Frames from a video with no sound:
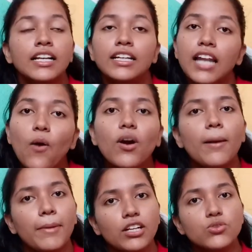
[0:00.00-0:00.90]
Now
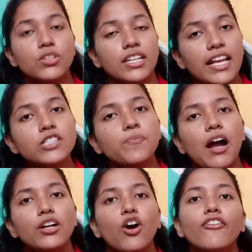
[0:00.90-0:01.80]
coming to the next
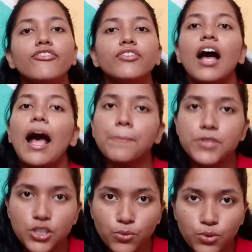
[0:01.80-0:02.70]
part of
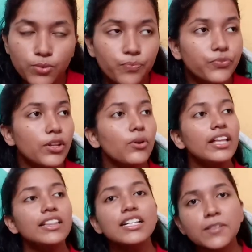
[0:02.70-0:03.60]
aptitude. Now
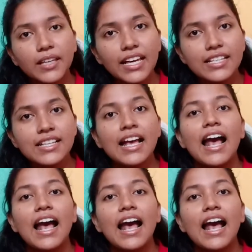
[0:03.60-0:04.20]
in this case,